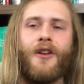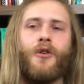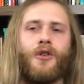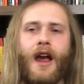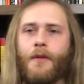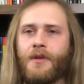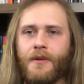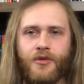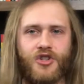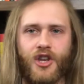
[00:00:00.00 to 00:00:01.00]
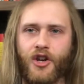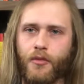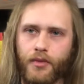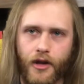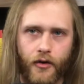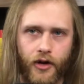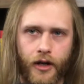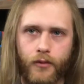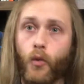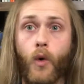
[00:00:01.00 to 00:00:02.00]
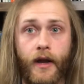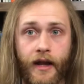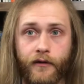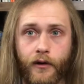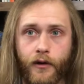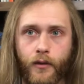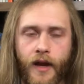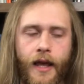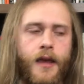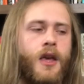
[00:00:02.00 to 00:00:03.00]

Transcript: Or how many people are just going to go blow it on whatever, right?